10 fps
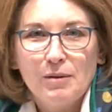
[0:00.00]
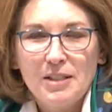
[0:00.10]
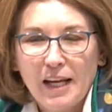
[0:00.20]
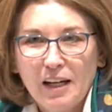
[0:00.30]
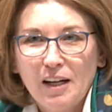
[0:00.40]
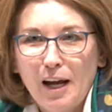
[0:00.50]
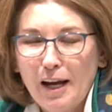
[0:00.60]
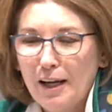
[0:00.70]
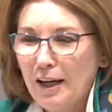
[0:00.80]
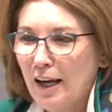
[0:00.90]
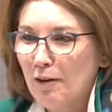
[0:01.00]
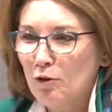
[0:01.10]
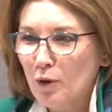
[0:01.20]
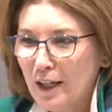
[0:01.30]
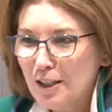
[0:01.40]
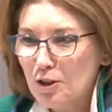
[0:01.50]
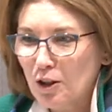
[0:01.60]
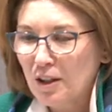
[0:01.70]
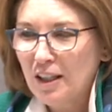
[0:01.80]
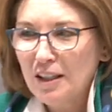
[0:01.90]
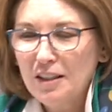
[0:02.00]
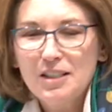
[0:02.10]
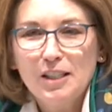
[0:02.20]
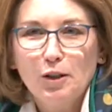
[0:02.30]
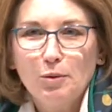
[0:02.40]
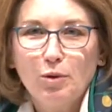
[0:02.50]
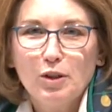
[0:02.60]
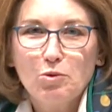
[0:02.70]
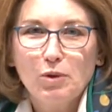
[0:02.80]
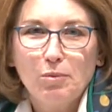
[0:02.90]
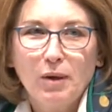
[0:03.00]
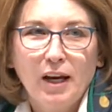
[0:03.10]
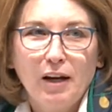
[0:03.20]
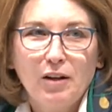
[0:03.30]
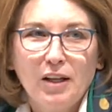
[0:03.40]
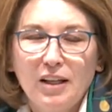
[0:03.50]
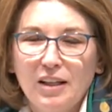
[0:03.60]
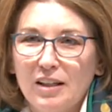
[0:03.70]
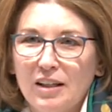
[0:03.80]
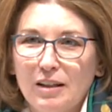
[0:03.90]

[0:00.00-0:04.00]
Dan and I have raised our kids here in Prince William County.